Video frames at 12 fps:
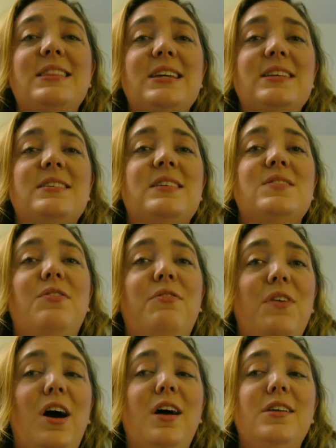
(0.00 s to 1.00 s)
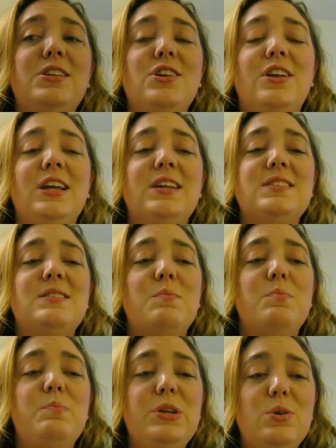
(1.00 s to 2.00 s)
things, and it's fall and you're going to get
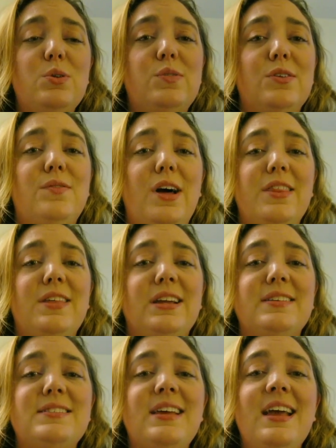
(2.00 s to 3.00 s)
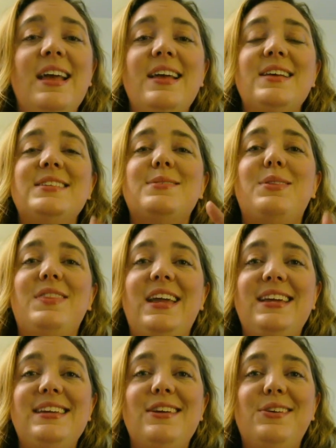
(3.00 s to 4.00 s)
some beautiful fall things. So
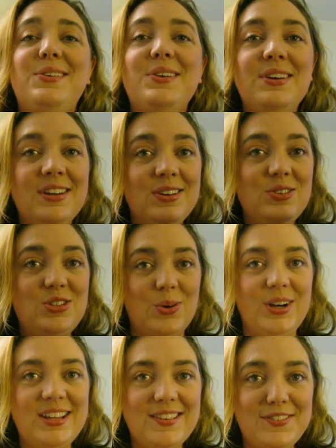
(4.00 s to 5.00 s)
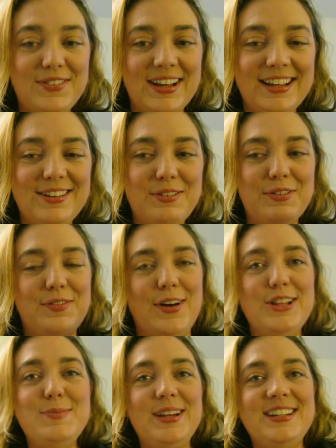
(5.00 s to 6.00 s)
thank you. Join in the fun.
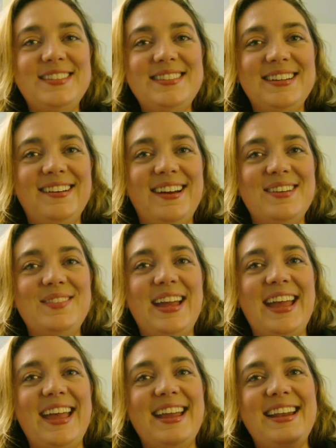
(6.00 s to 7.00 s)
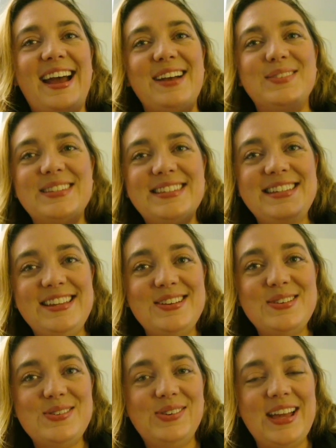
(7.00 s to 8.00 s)
Follow me on Instagram, and I will see
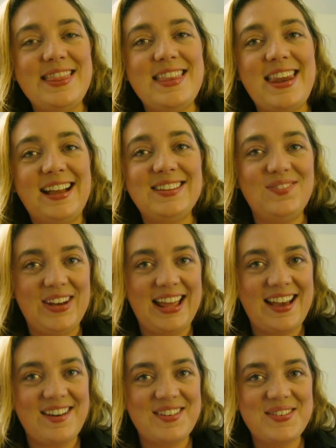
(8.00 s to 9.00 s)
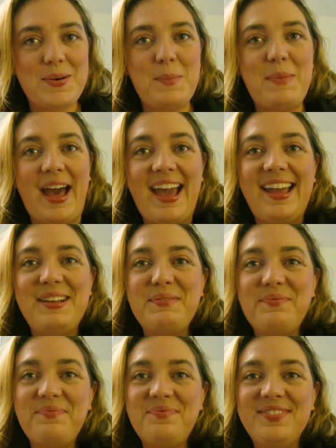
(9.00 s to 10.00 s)
you in the next video.
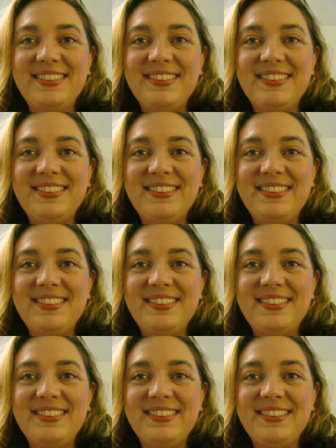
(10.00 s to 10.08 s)
Bye.